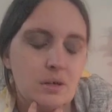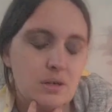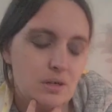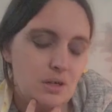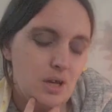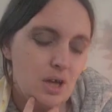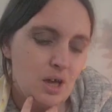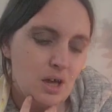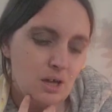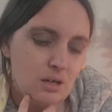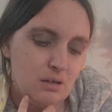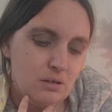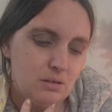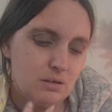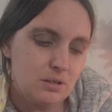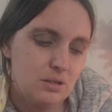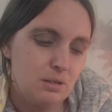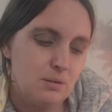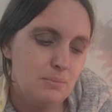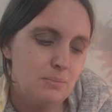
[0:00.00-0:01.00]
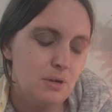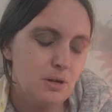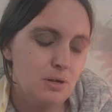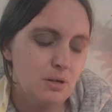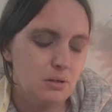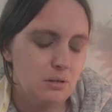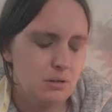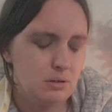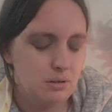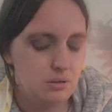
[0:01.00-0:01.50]
Yeah, so I'm not
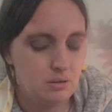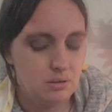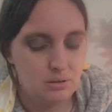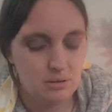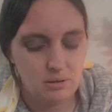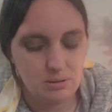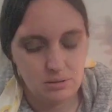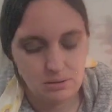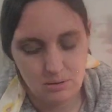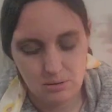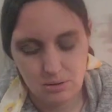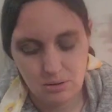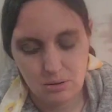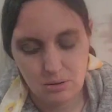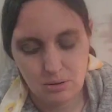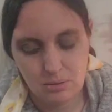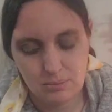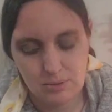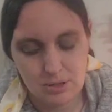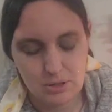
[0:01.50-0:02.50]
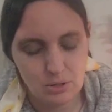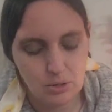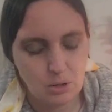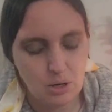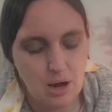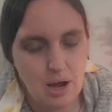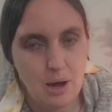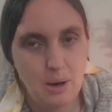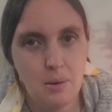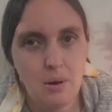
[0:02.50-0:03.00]
100% sure
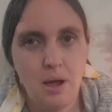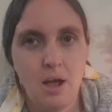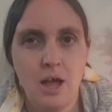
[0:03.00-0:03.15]
how